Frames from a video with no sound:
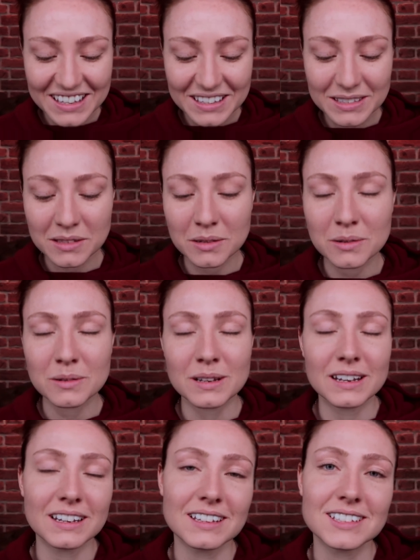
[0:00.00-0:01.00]
So
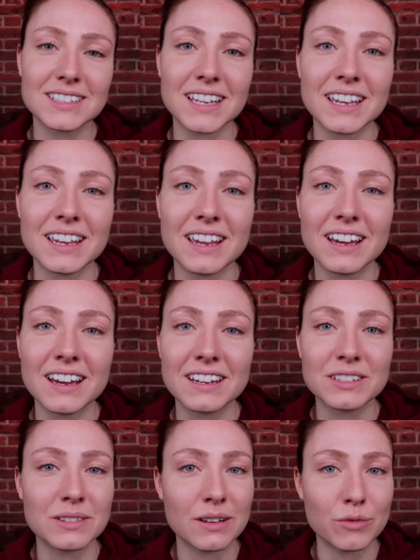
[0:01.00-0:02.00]
like I say, I
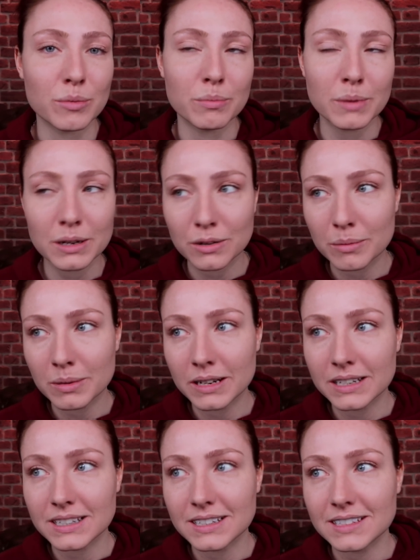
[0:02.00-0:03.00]
don't have them
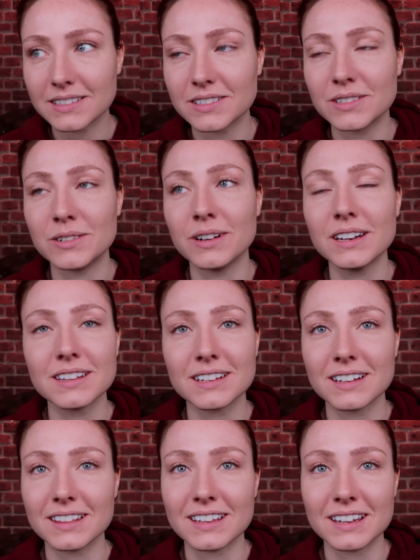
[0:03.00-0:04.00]
microbladed or anything
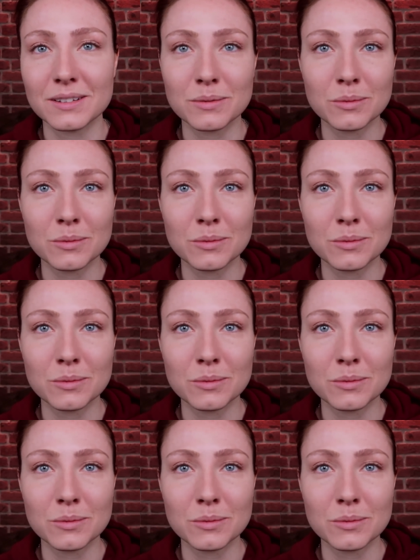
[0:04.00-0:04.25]
like that.